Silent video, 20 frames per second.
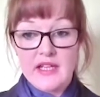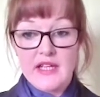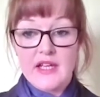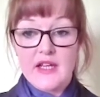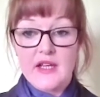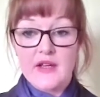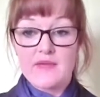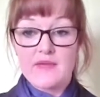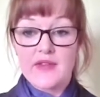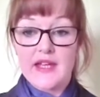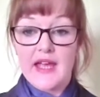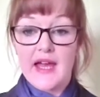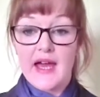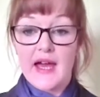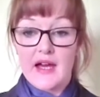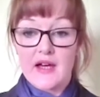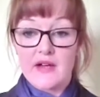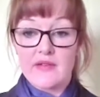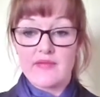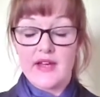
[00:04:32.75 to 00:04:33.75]
if they
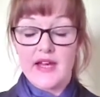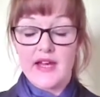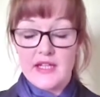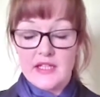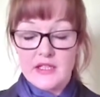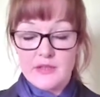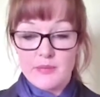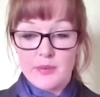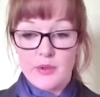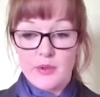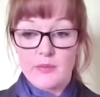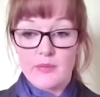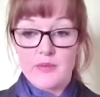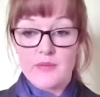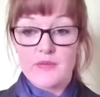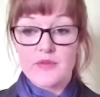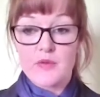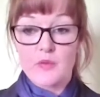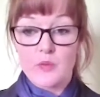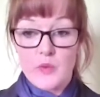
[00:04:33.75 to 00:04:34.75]
have any
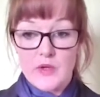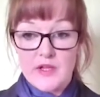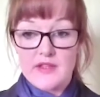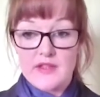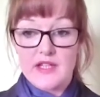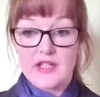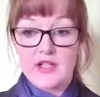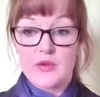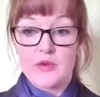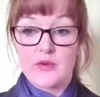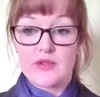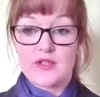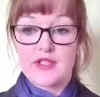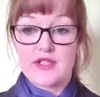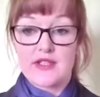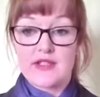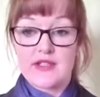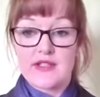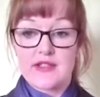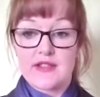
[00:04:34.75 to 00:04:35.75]
problems with
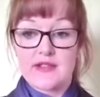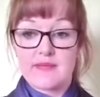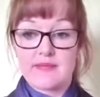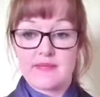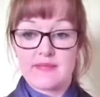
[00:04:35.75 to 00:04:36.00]
incontinence.